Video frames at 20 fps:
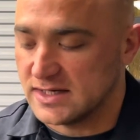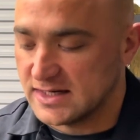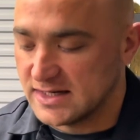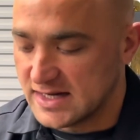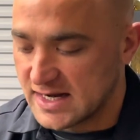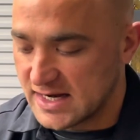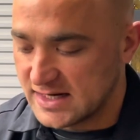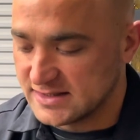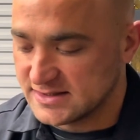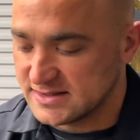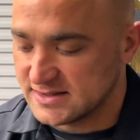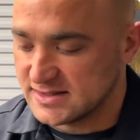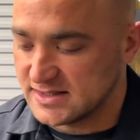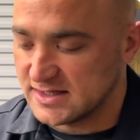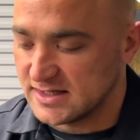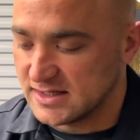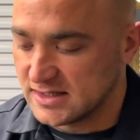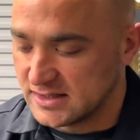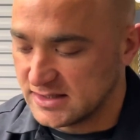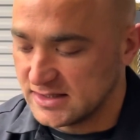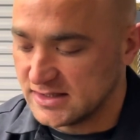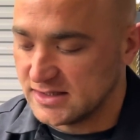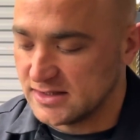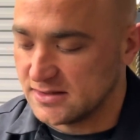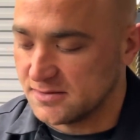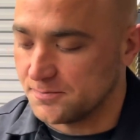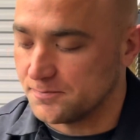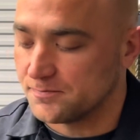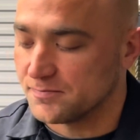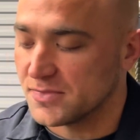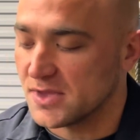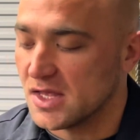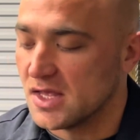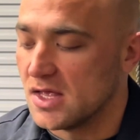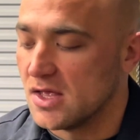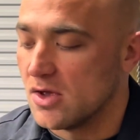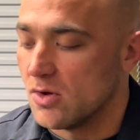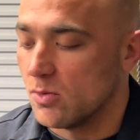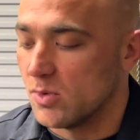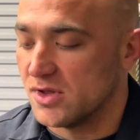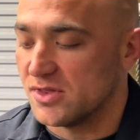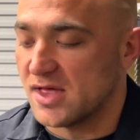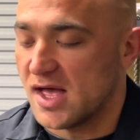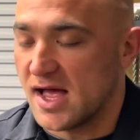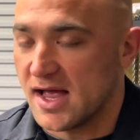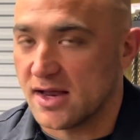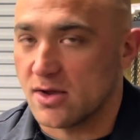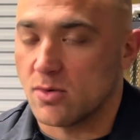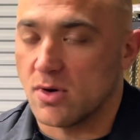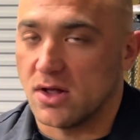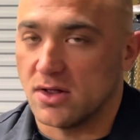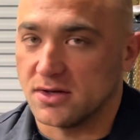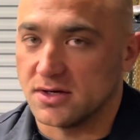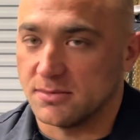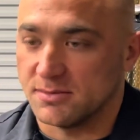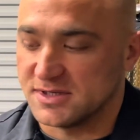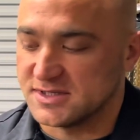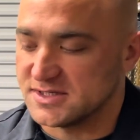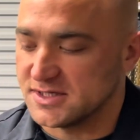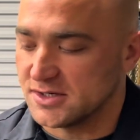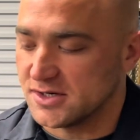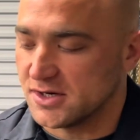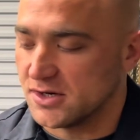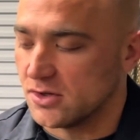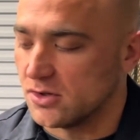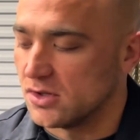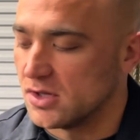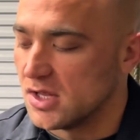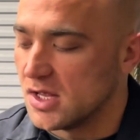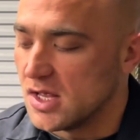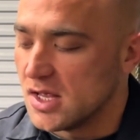nice and clean with high quality material.